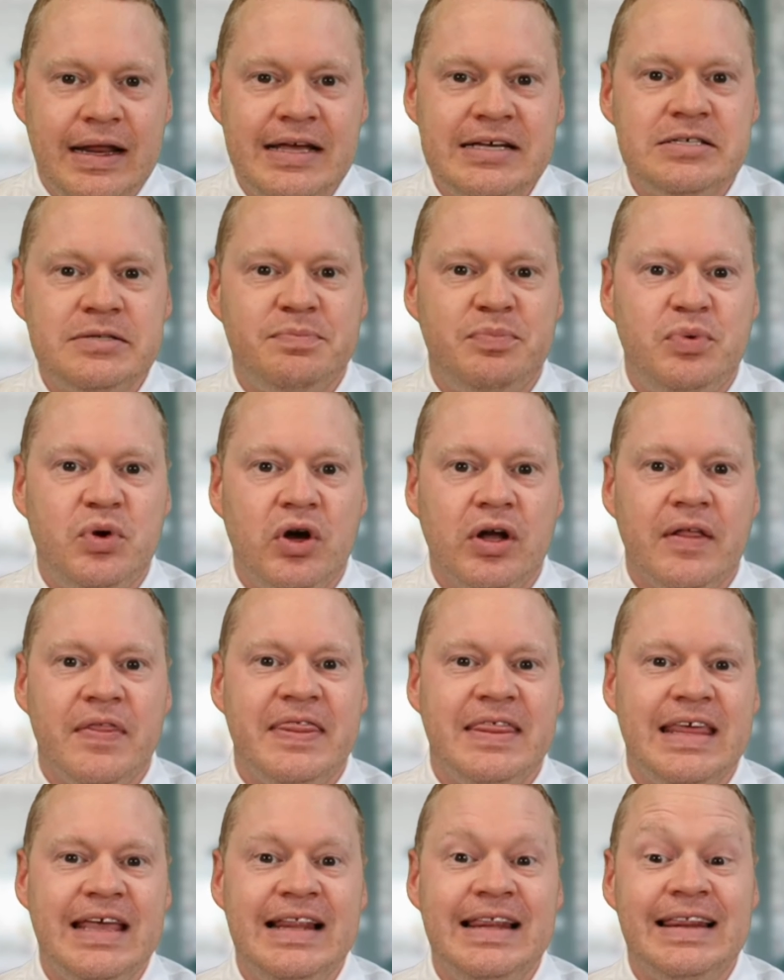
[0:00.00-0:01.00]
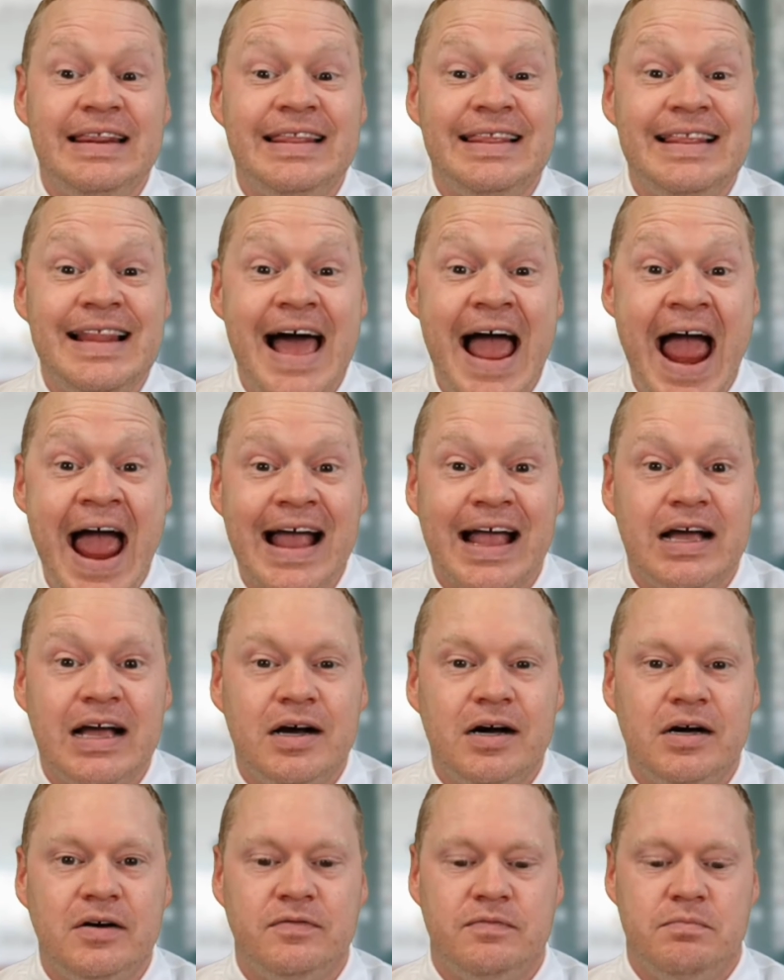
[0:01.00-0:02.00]
his book, the lack
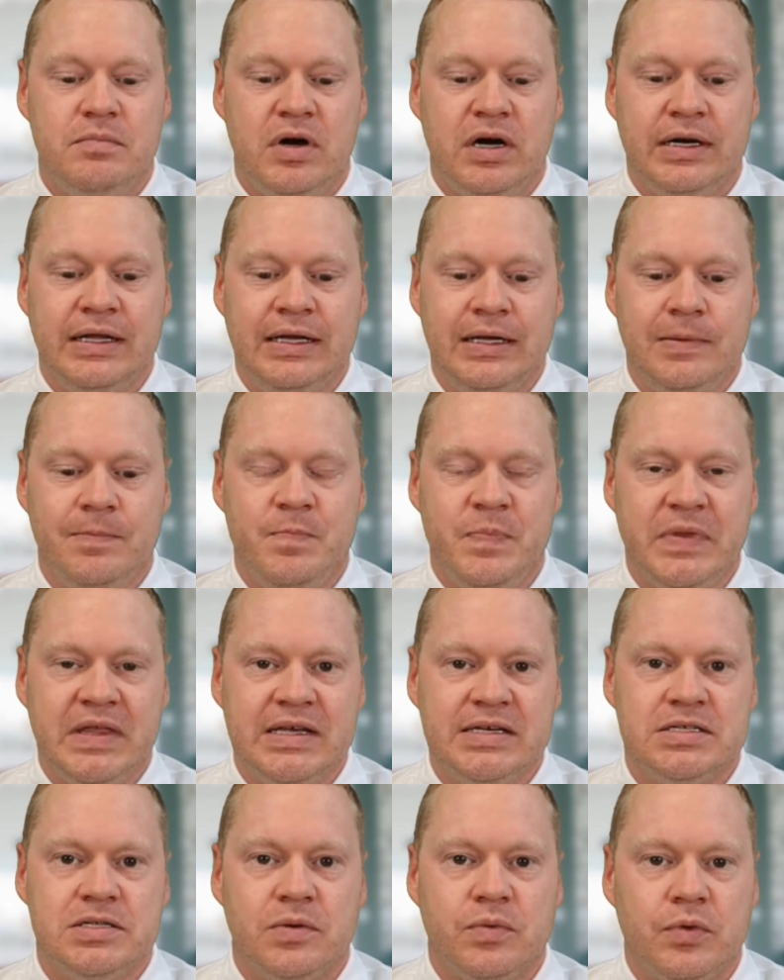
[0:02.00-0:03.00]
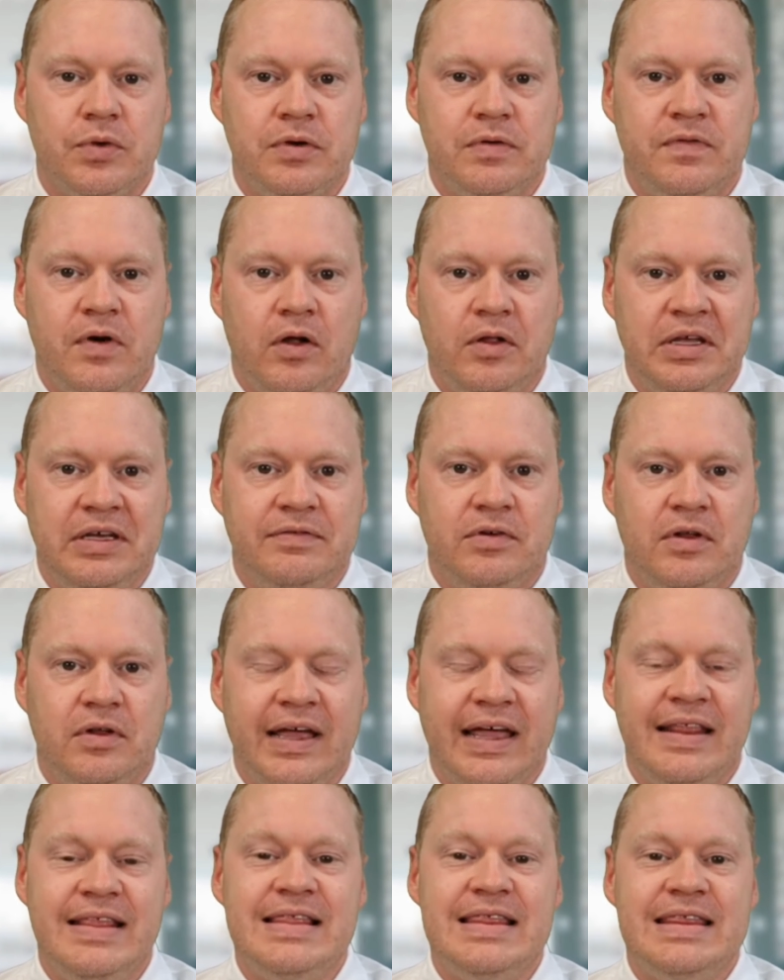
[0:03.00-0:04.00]
of money is the root of all evil.
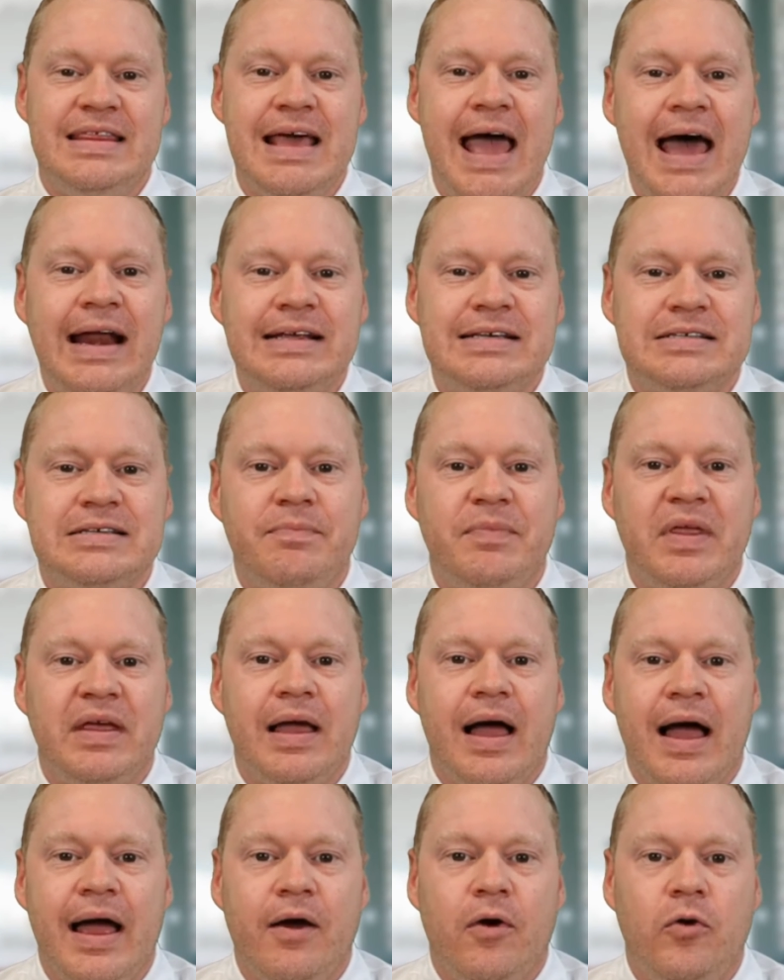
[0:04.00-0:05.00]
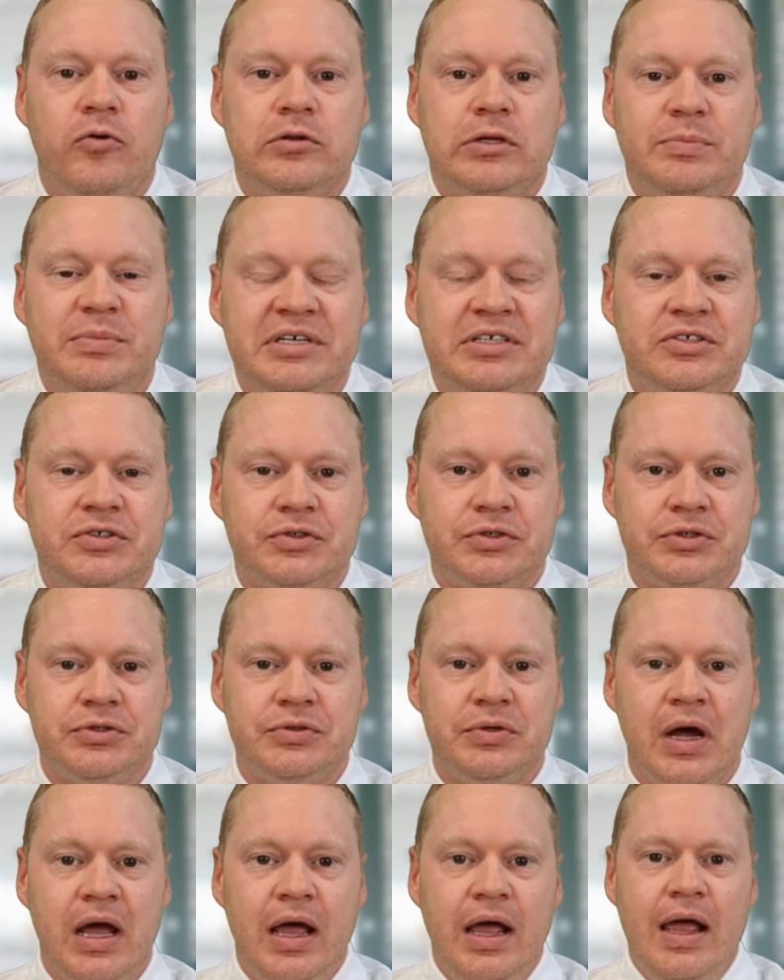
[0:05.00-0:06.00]
And that is something I hold to be
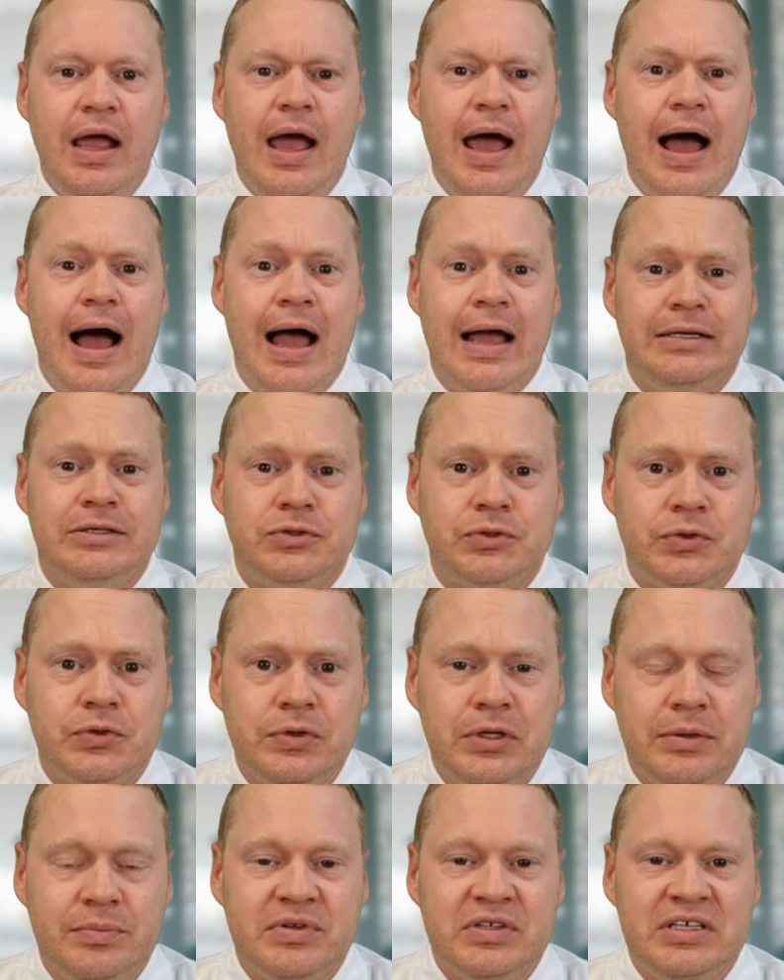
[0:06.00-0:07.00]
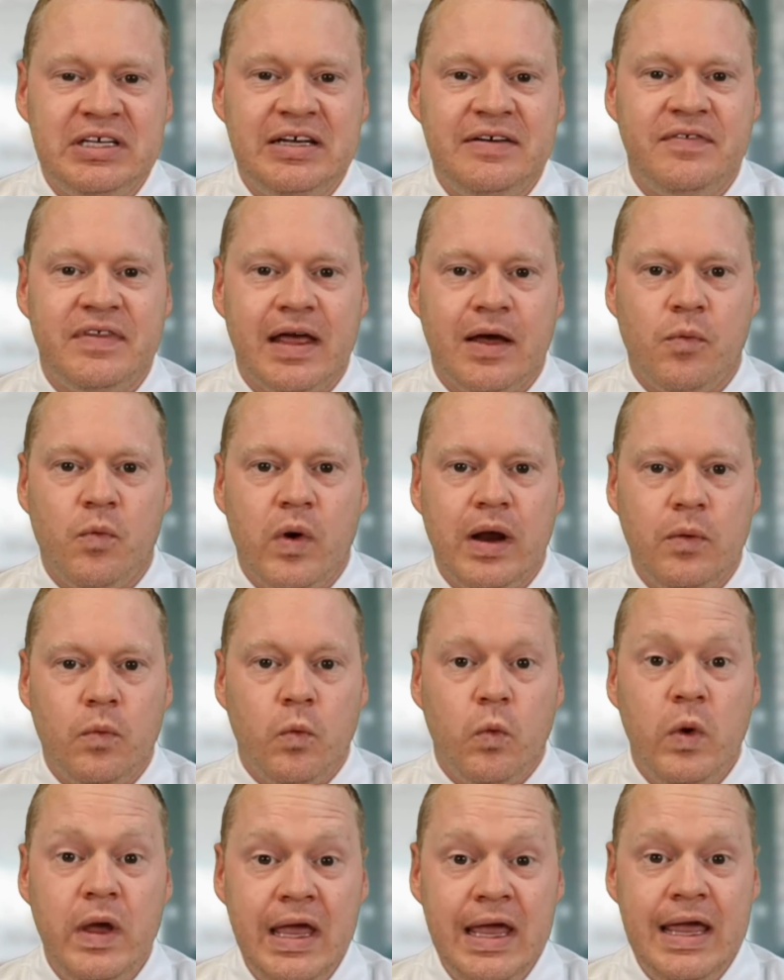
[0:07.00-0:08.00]
true. I truly believe that
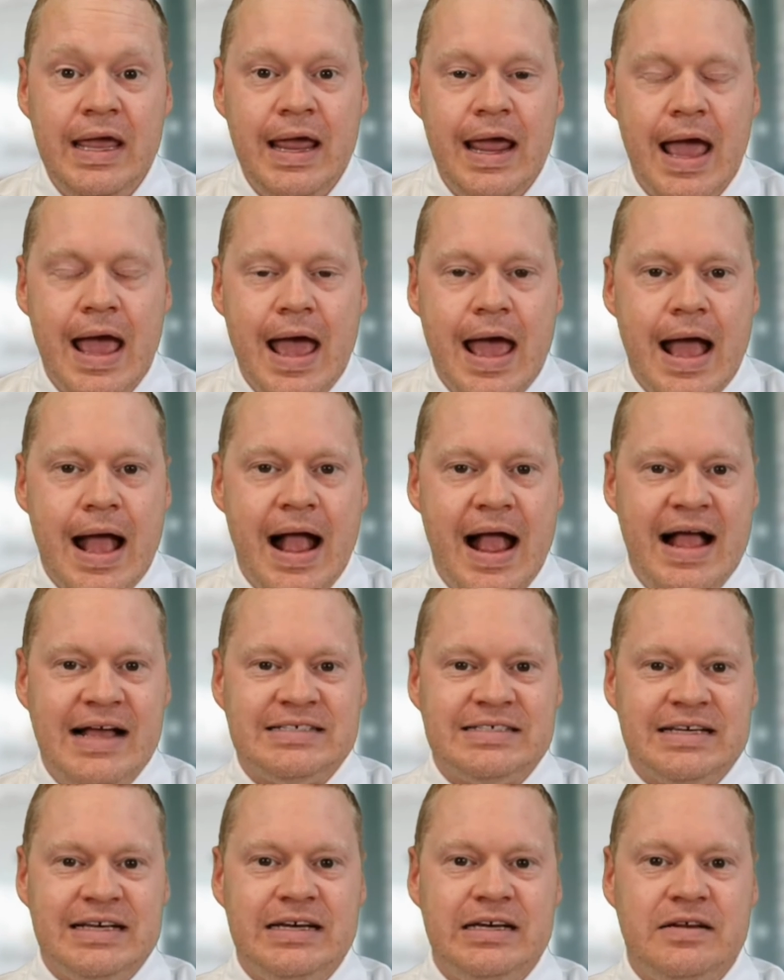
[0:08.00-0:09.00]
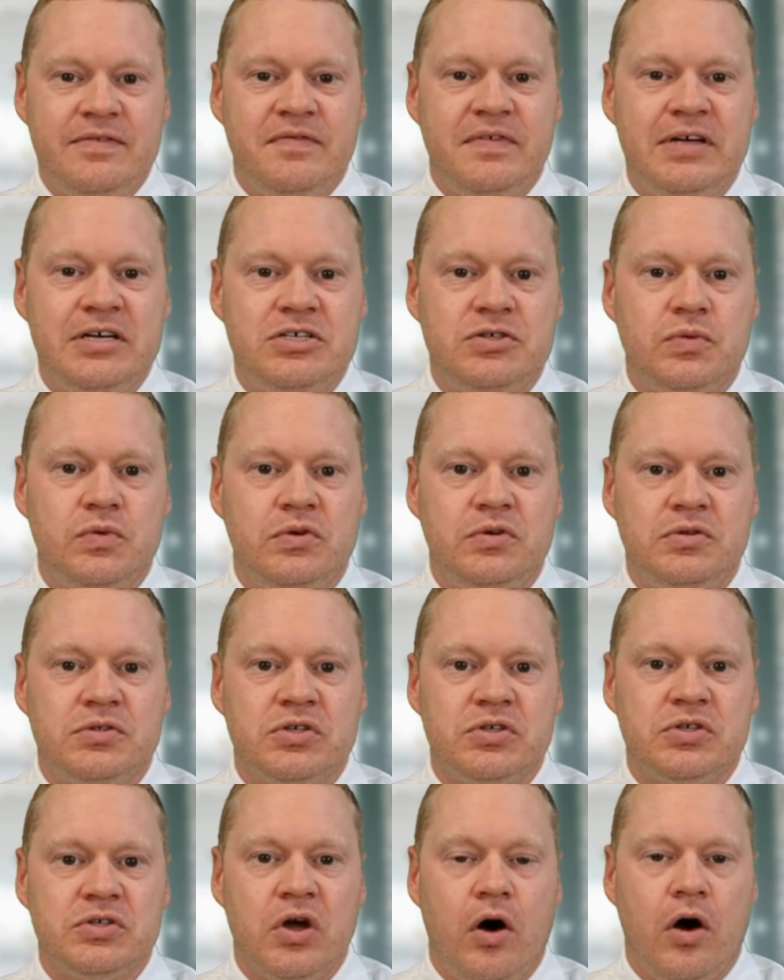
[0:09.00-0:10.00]
when we as
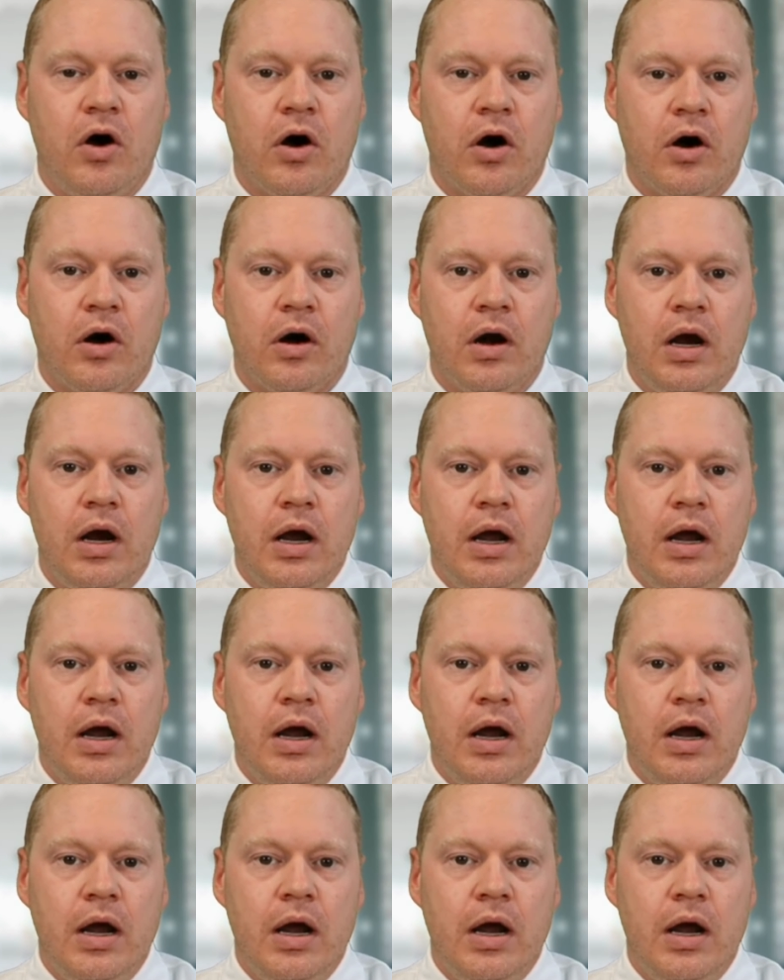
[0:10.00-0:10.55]
individuals are,